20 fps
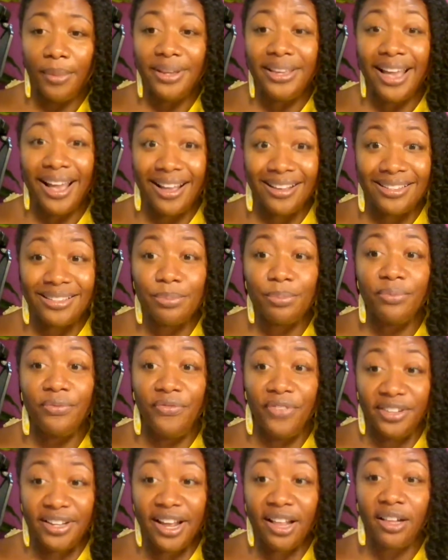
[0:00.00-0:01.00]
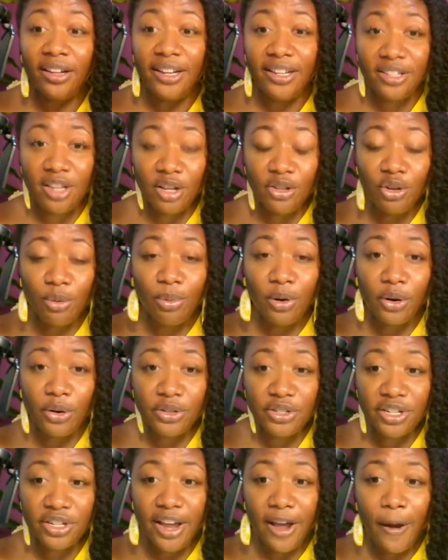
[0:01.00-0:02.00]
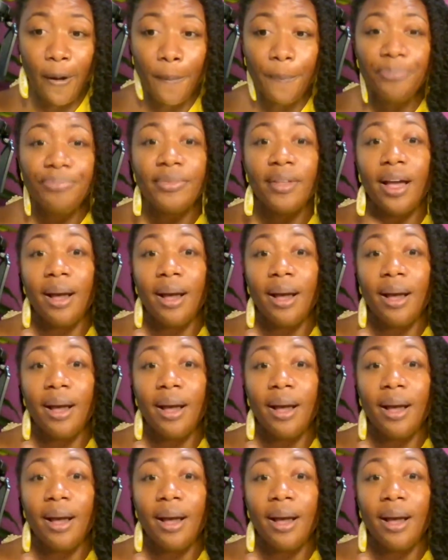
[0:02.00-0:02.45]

Yes, Fidelity is also a brokerage account.